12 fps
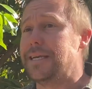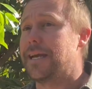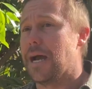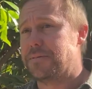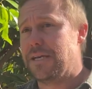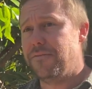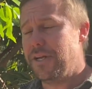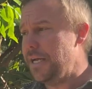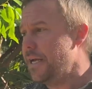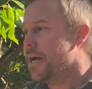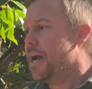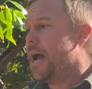in
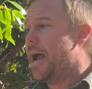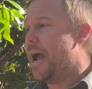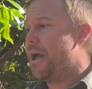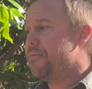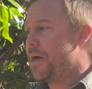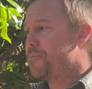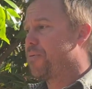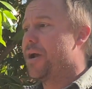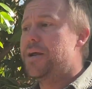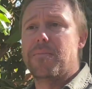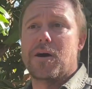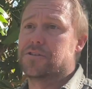captivity, and they
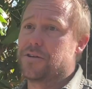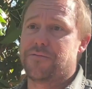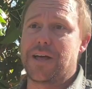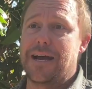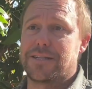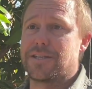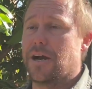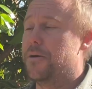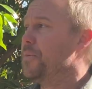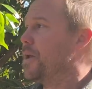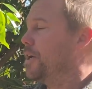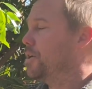breed most of that. So
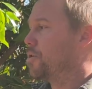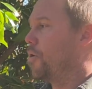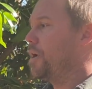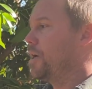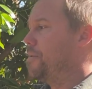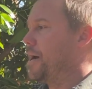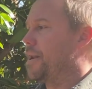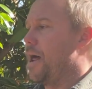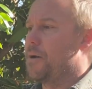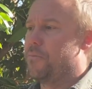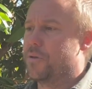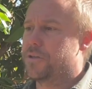you're talking about an
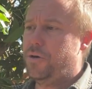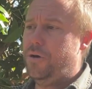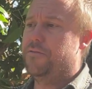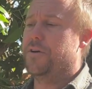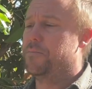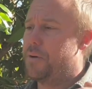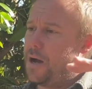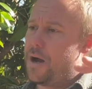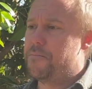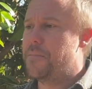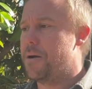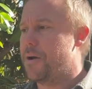animal that's sort of
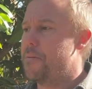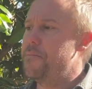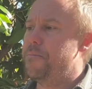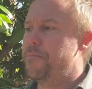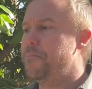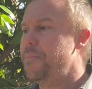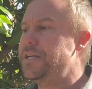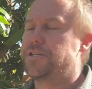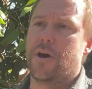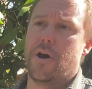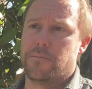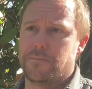a
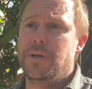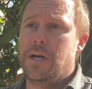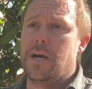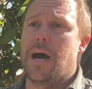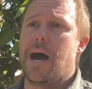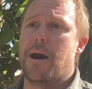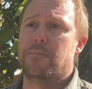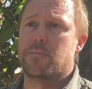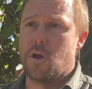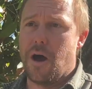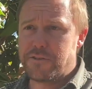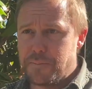mid-term
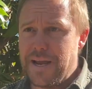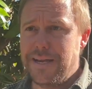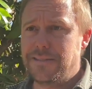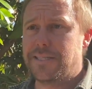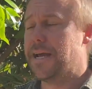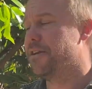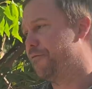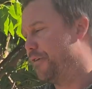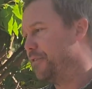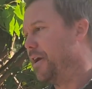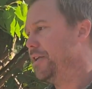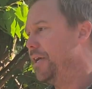lifespan. 10 to
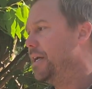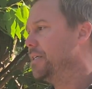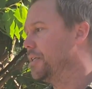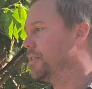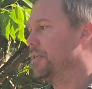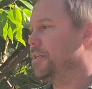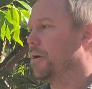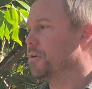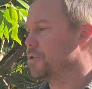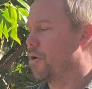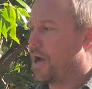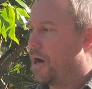15 years is,
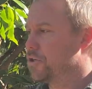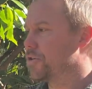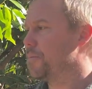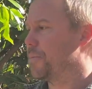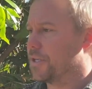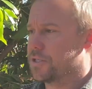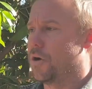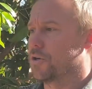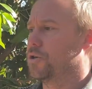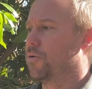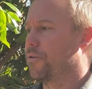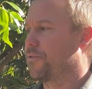it's not 100, but it's not
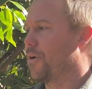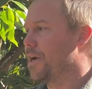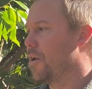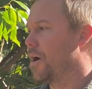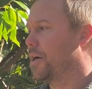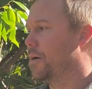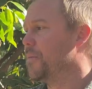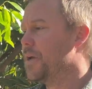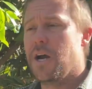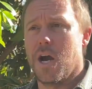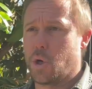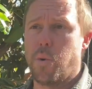2 or 3 like
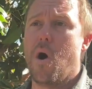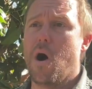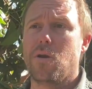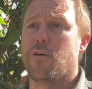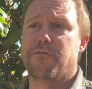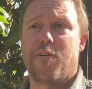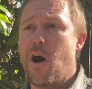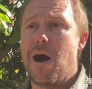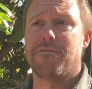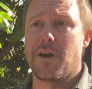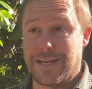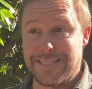a quoll, or
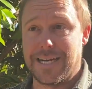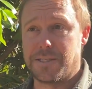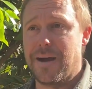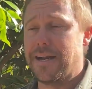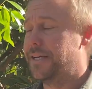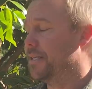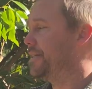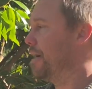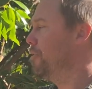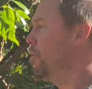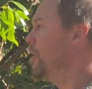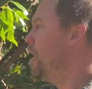5 like a Tasmanian
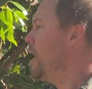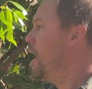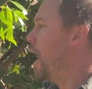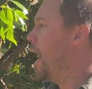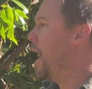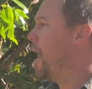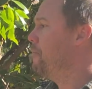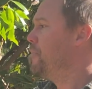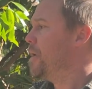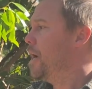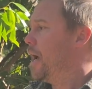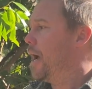devil.
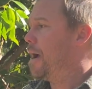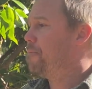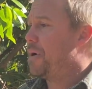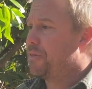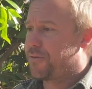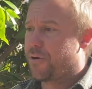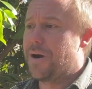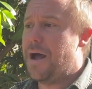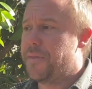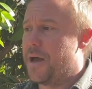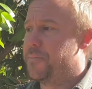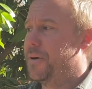But
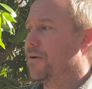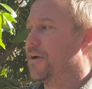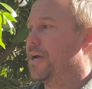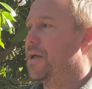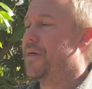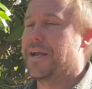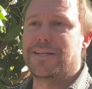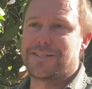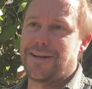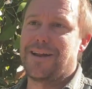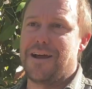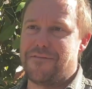throughout that period, they can
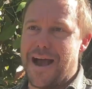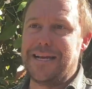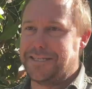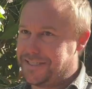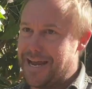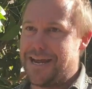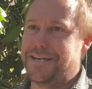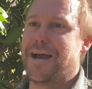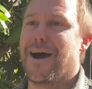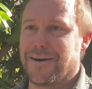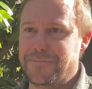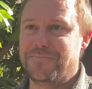still have 8 to 10
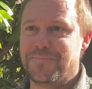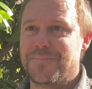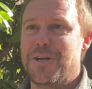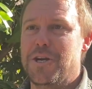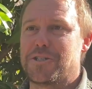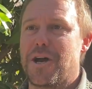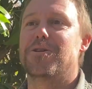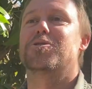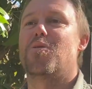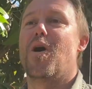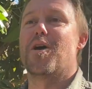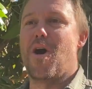young. So it's
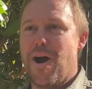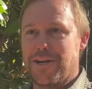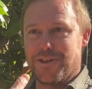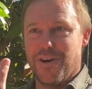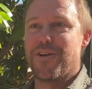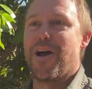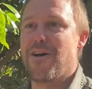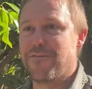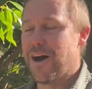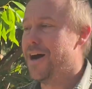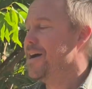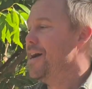quite a high
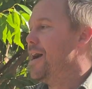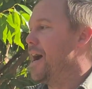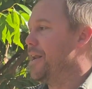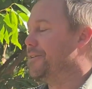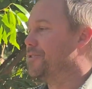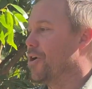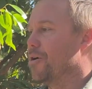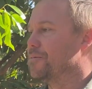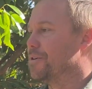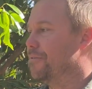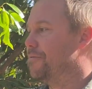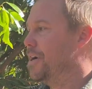turnover. And in
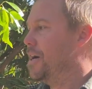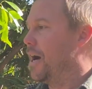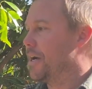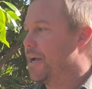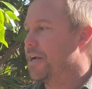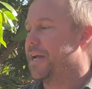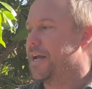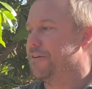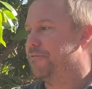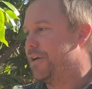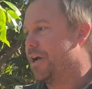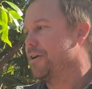terms of, again,
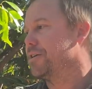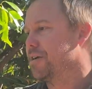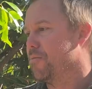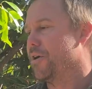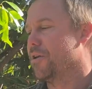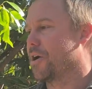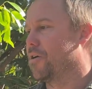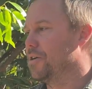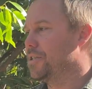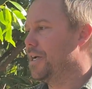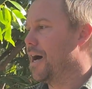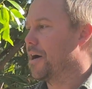if you go to somewhere like
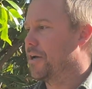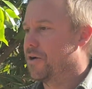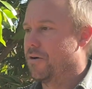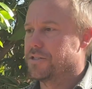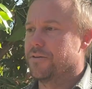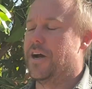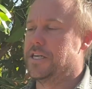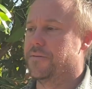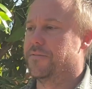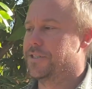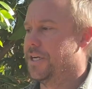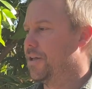Aussiark in conservation
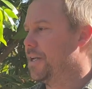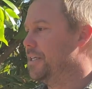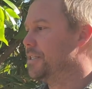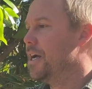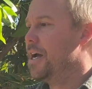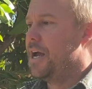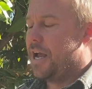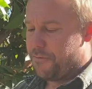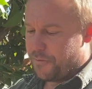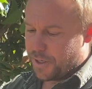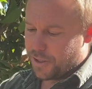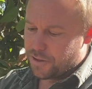facilities,
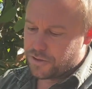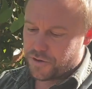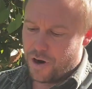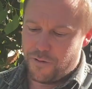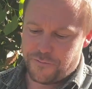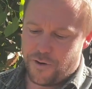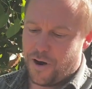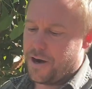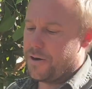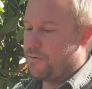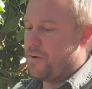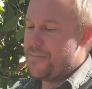if we can control
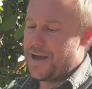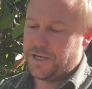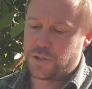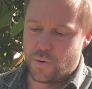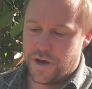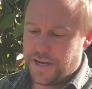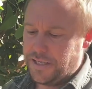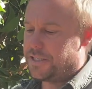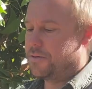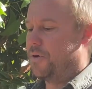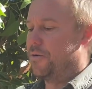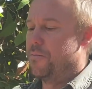fire and we manage weeds
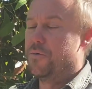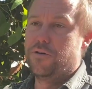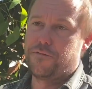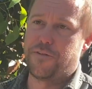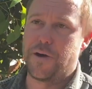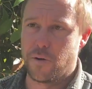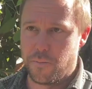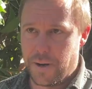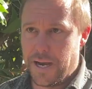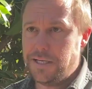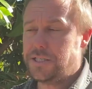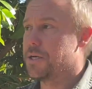and we remove feral
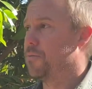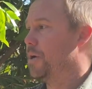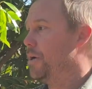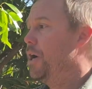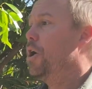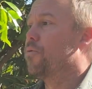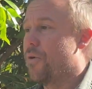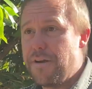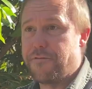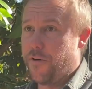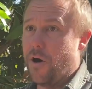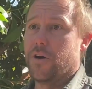pests and we
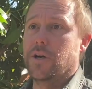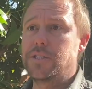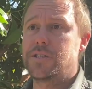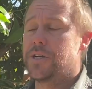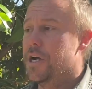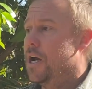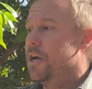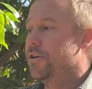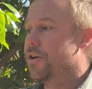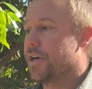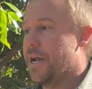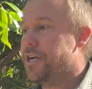reforest,
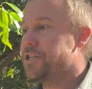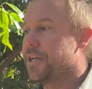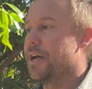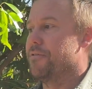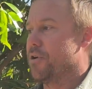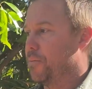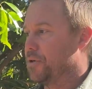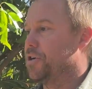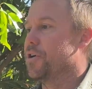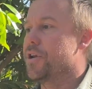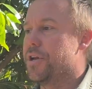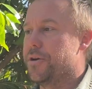you can actually have an
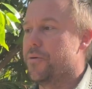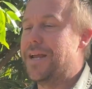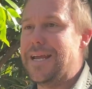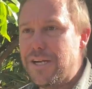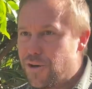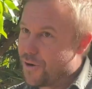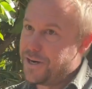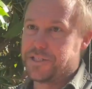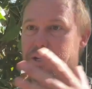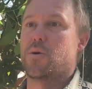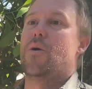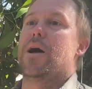opportunity to increase
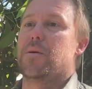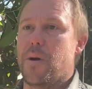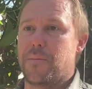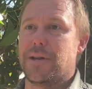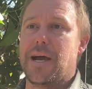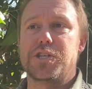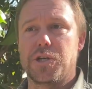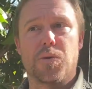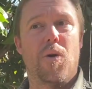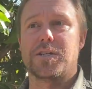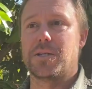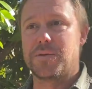a koala population
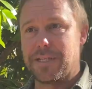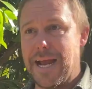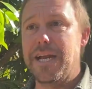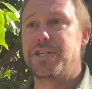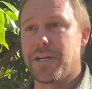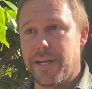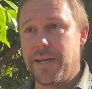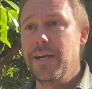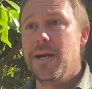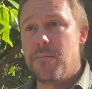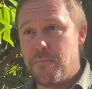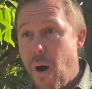quite substantially
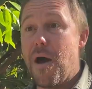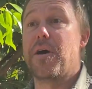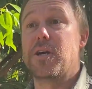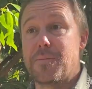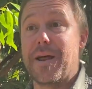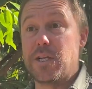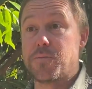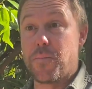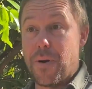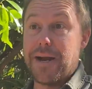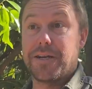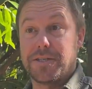by those management
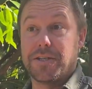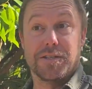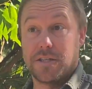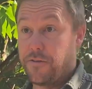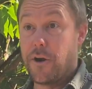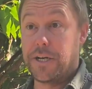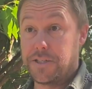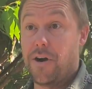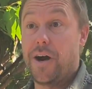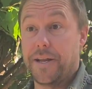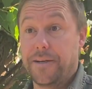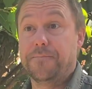practices. It's very
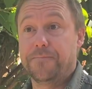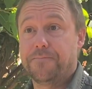exciting.